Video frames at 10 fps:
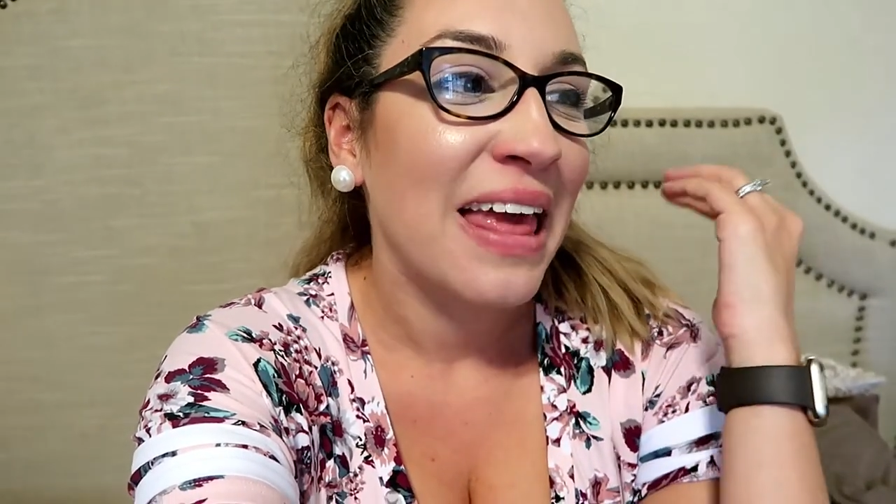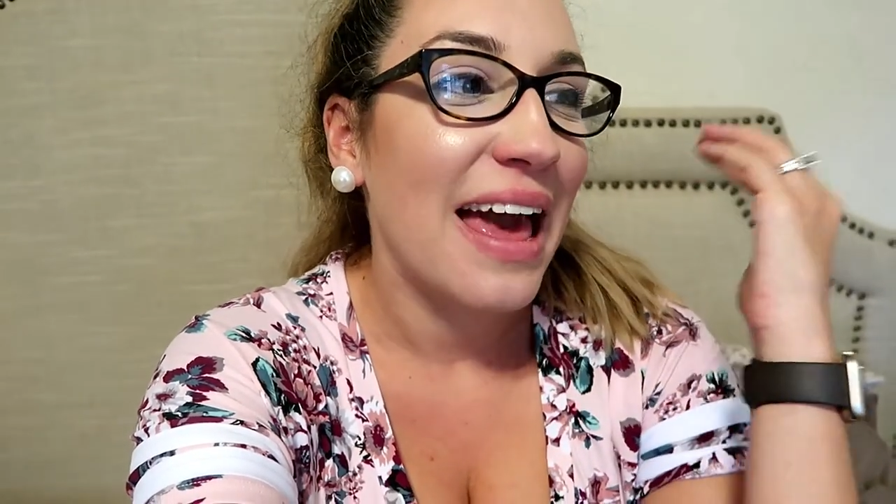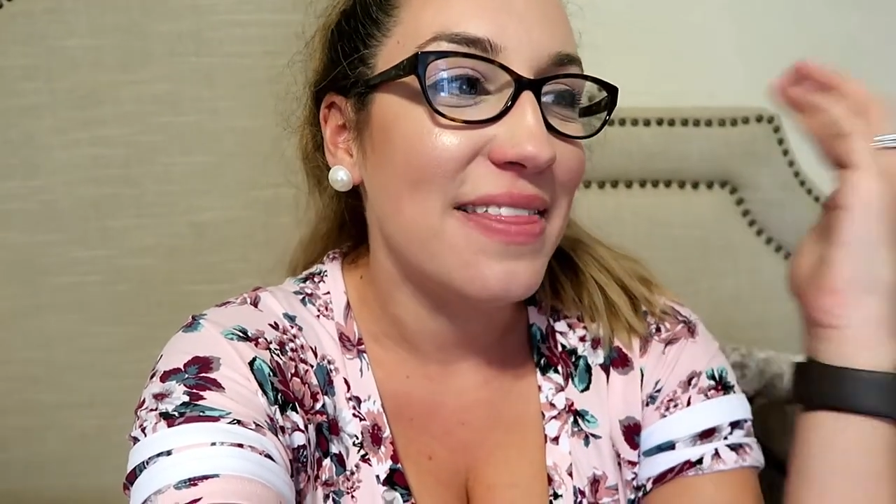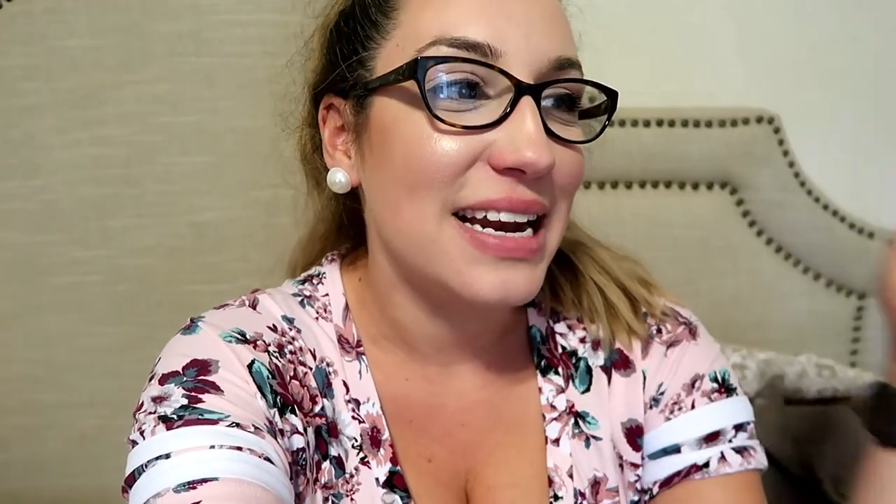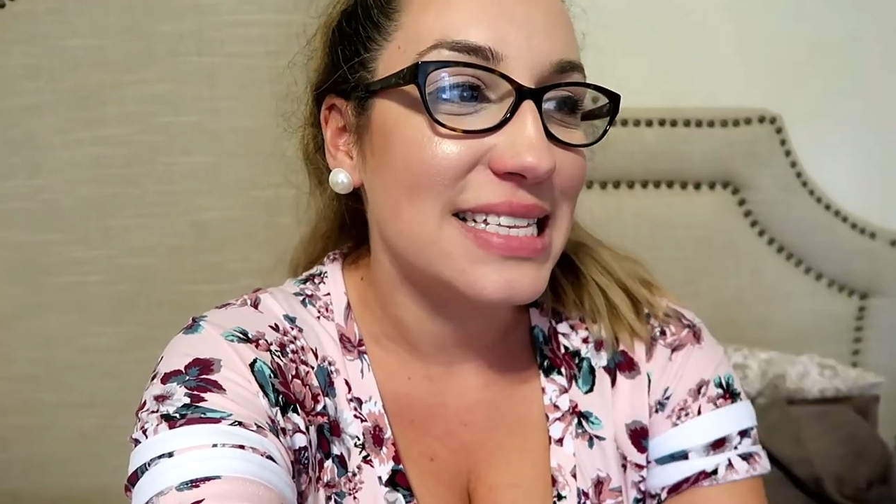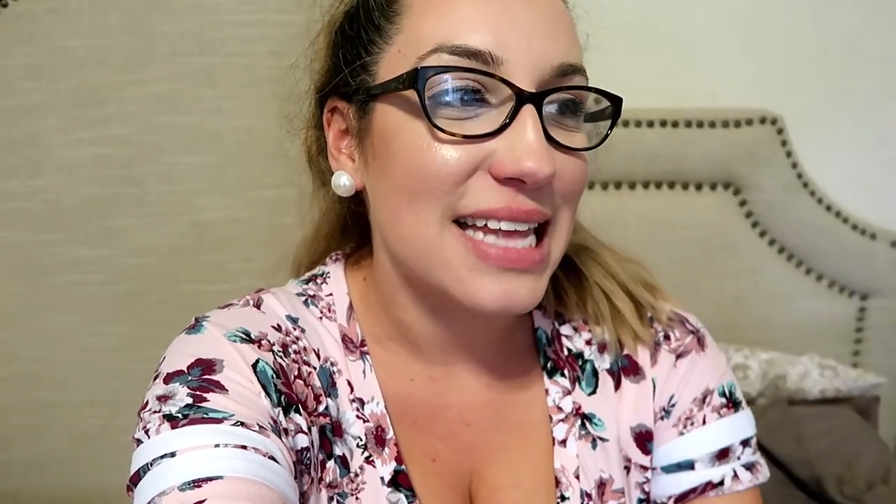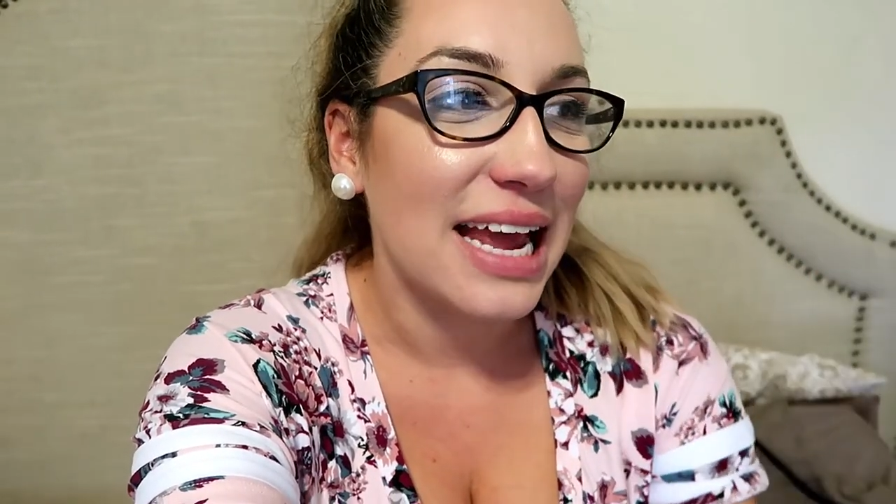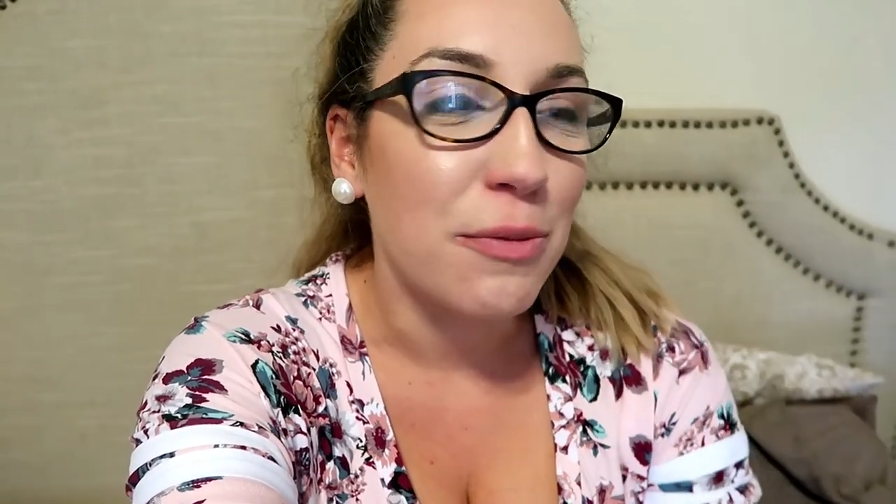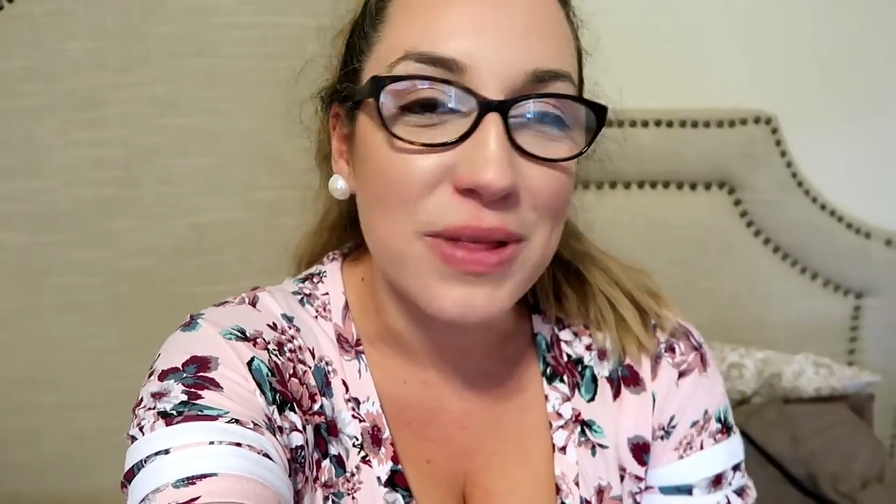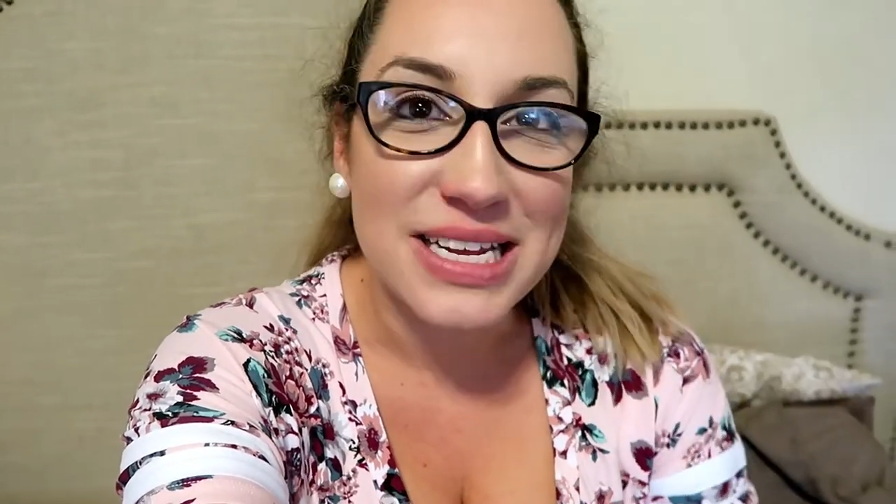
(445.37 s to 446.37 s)
And then it's
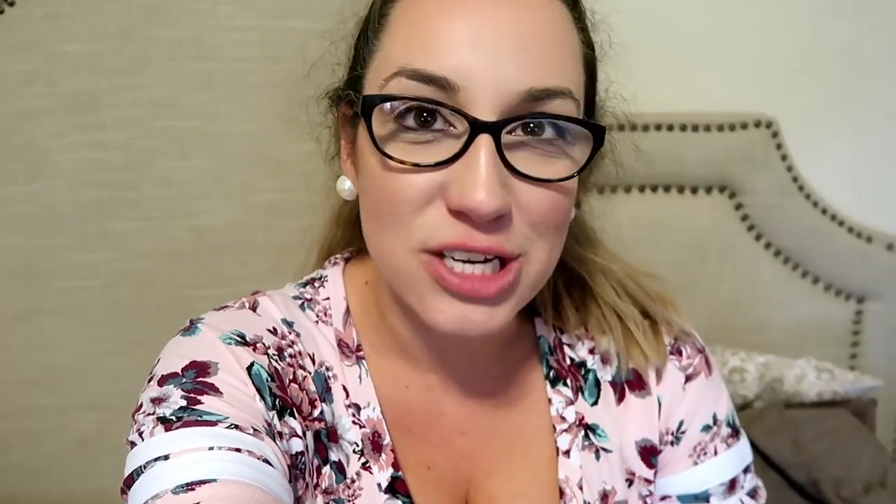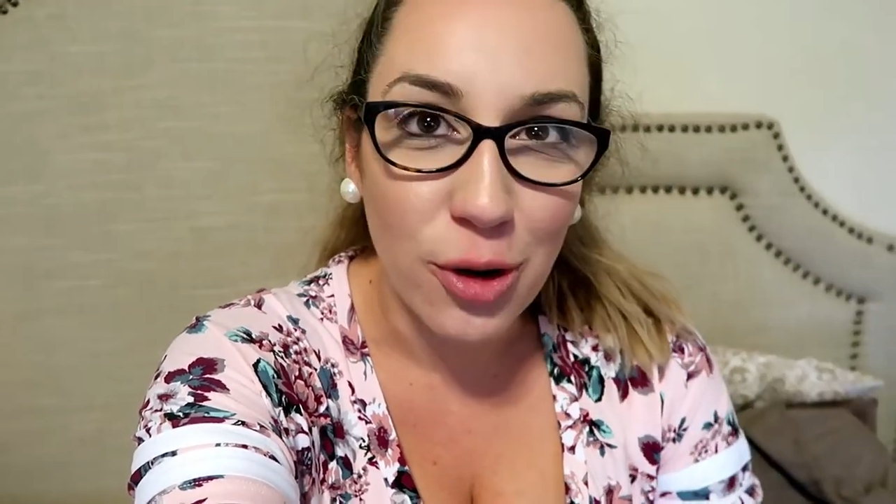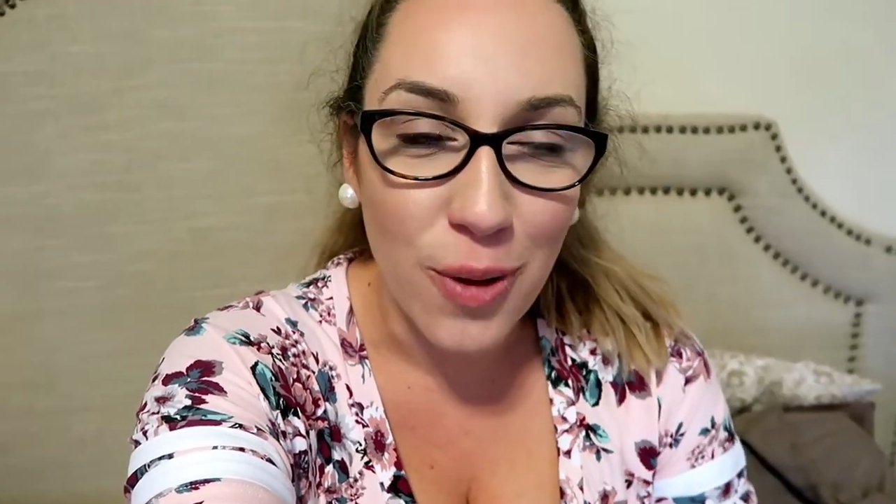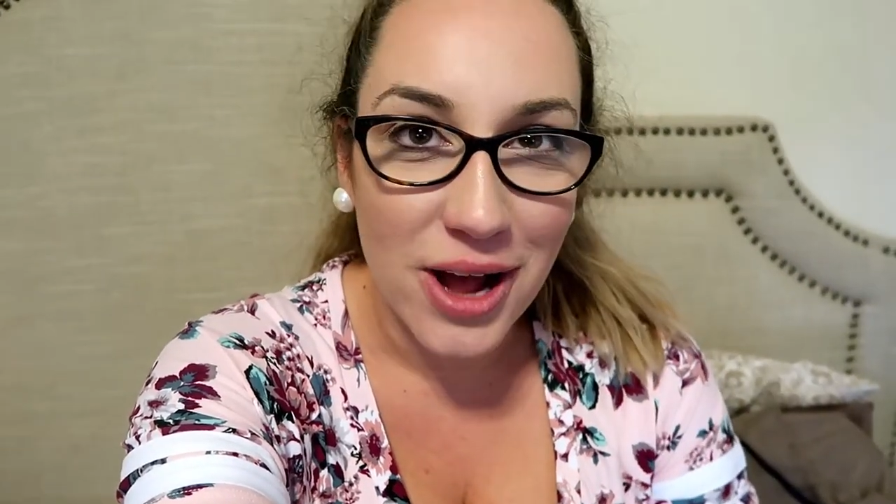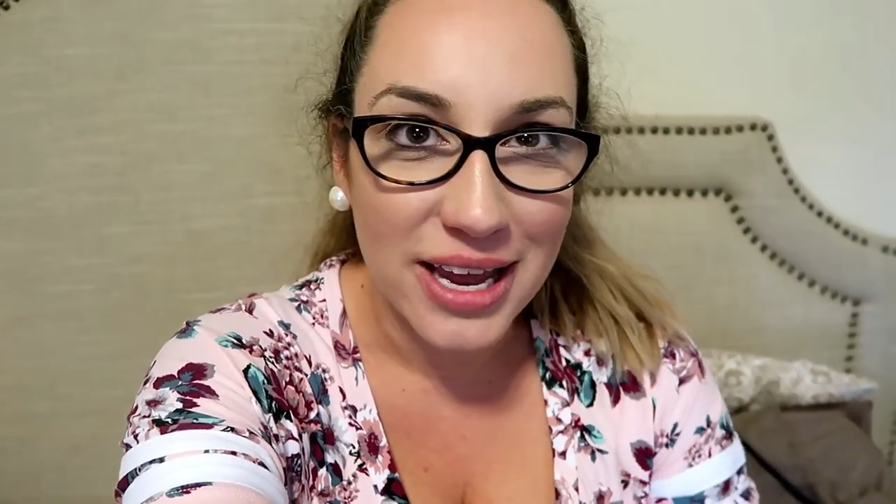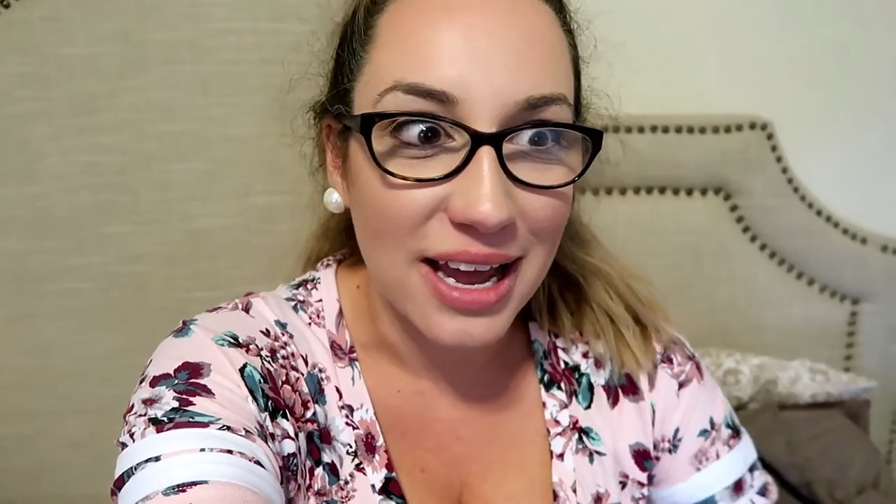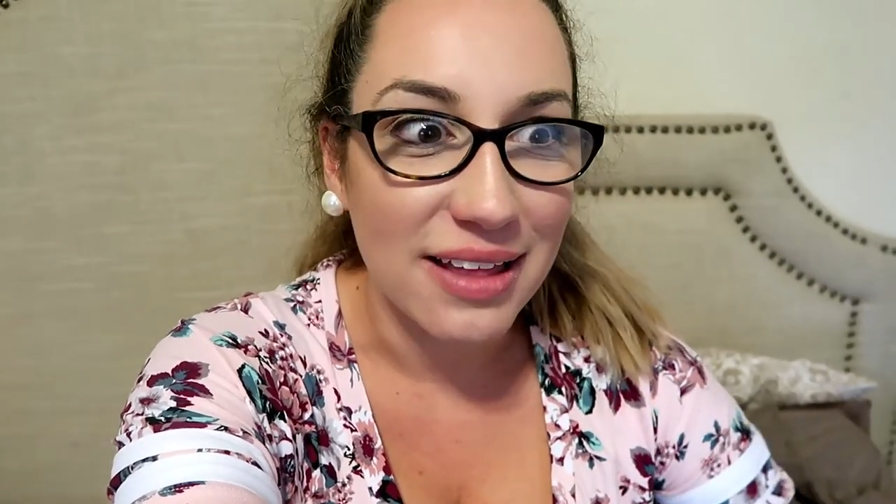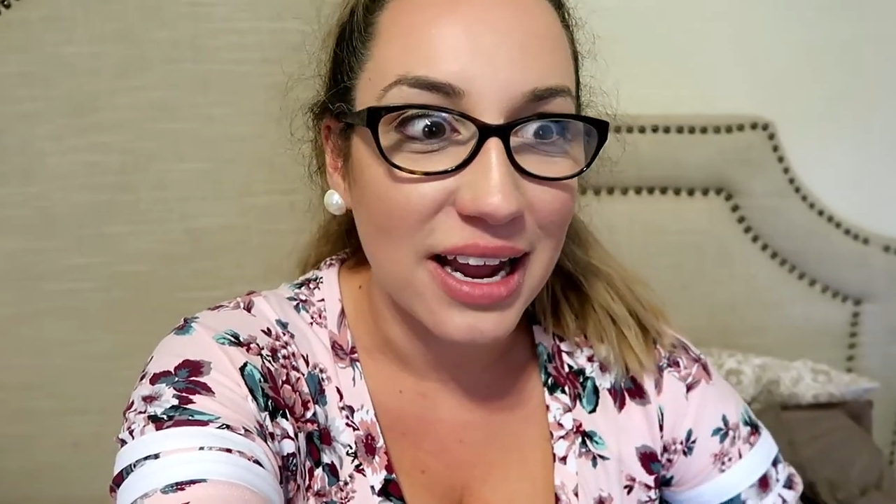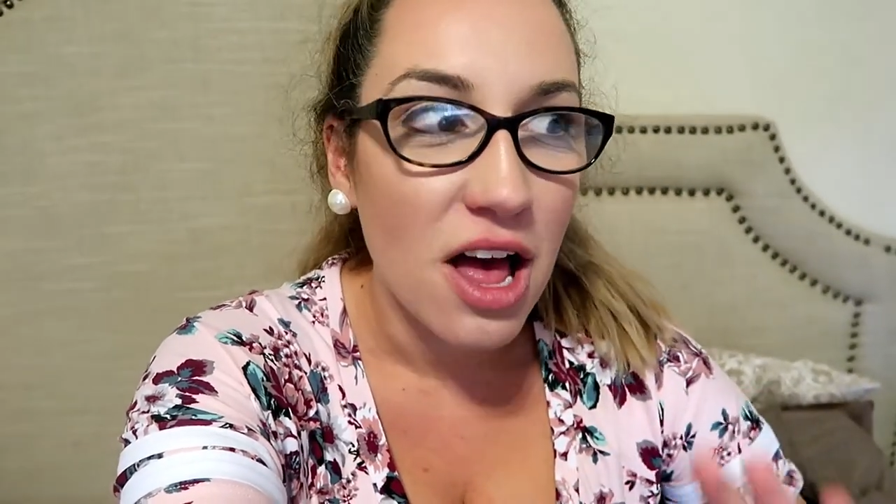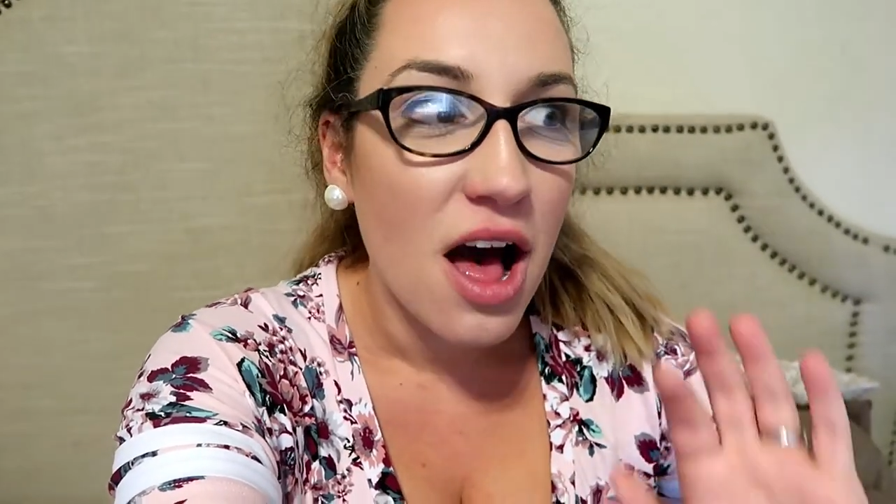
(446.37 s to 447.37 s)
like when they start walking,
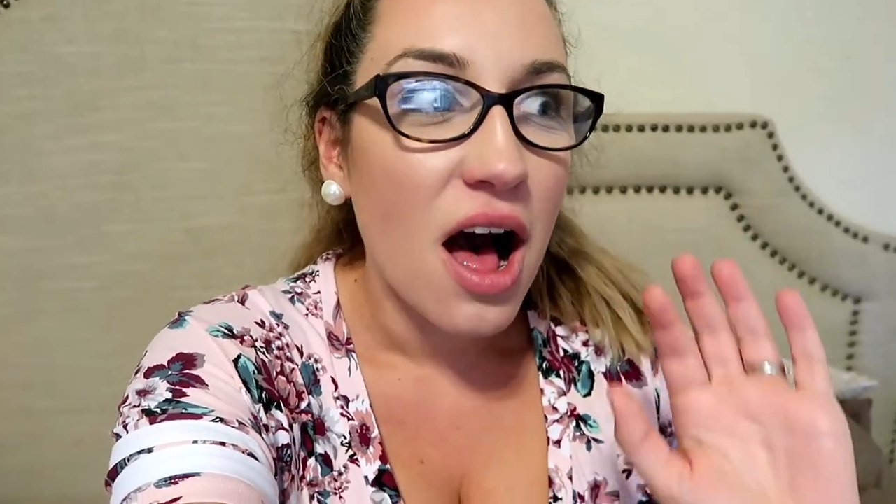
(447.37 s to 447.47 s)
like,